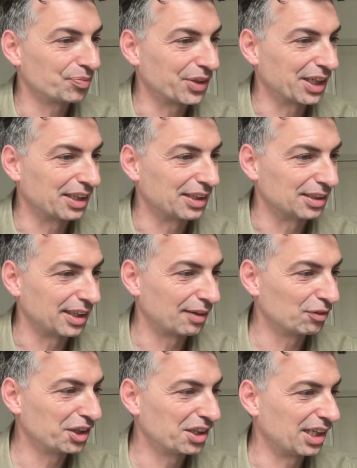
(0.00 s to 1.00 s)
And
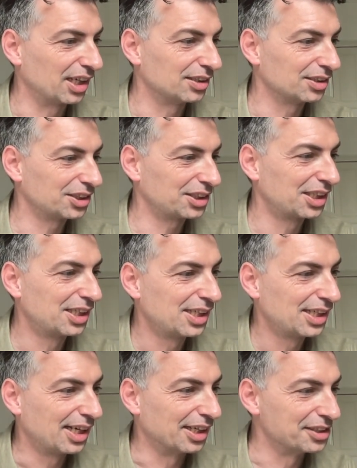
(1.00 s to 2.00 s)
everything else
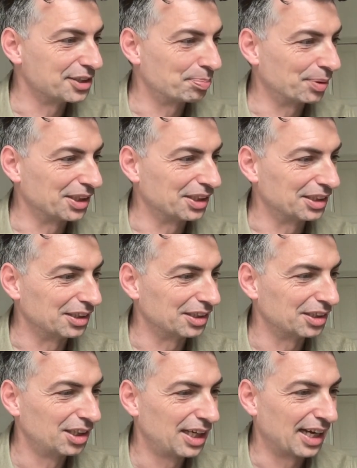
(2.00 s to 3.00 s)
has been,